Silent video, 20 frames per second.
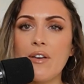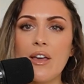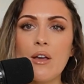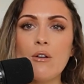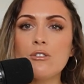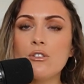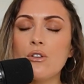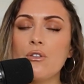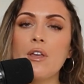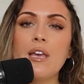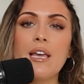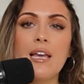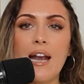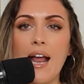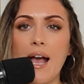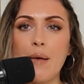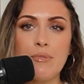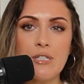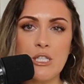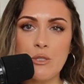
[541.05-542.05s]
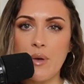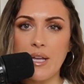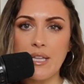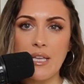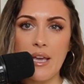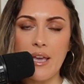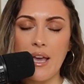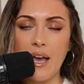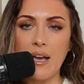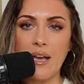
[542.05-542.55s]
I also think it happens when
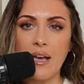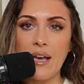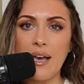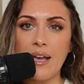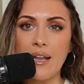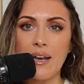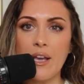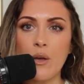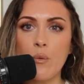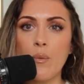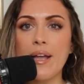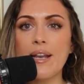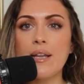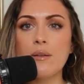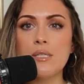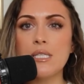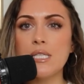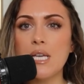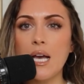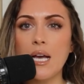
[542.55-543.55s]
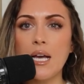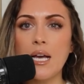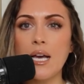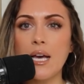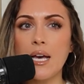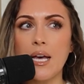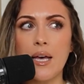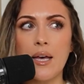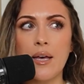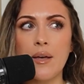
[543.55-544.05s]
you're younger. Like when I was
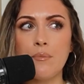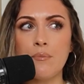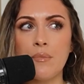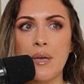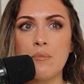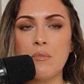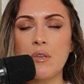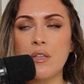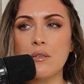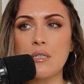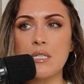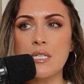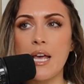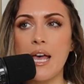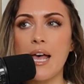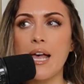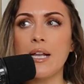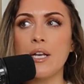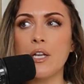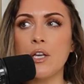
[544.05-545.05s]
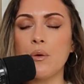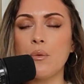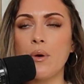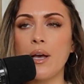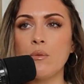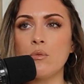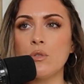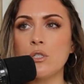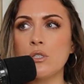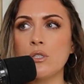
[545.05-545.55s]
younger, my mother will tell you,
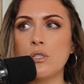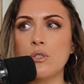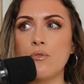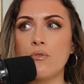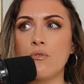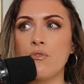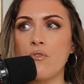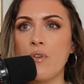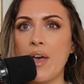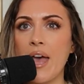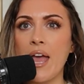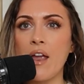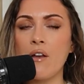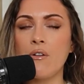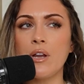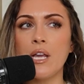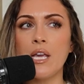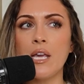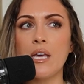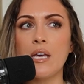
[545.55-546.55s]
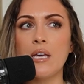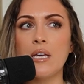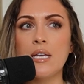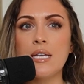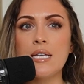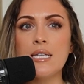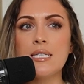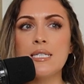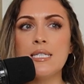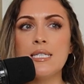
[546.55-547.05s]
I was very
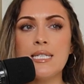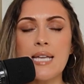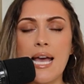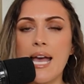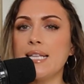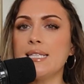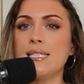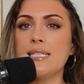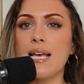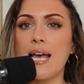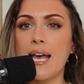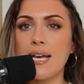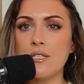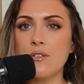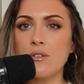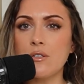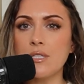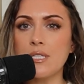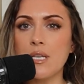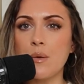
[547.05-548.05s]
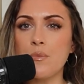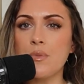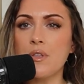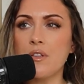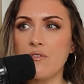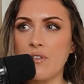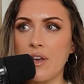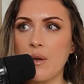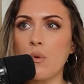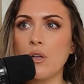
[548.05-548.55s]
dead set on something.
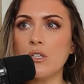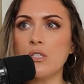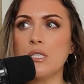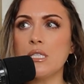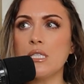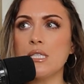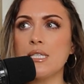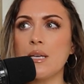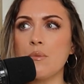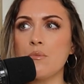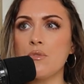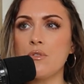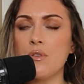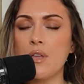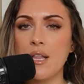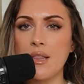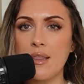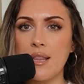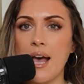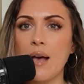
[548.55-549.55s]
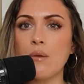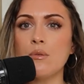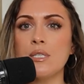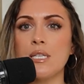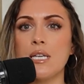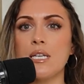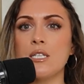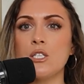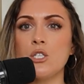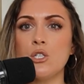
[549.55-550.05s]
If I wanted something, that was
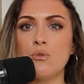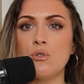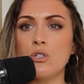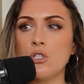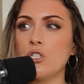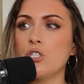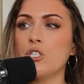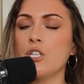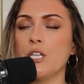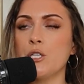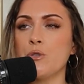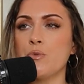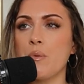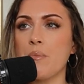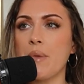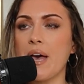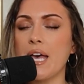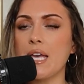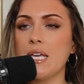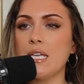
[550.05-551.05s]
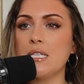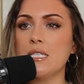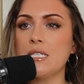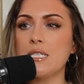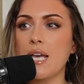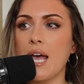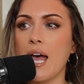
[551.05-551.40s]
it. You couldn't change my mind.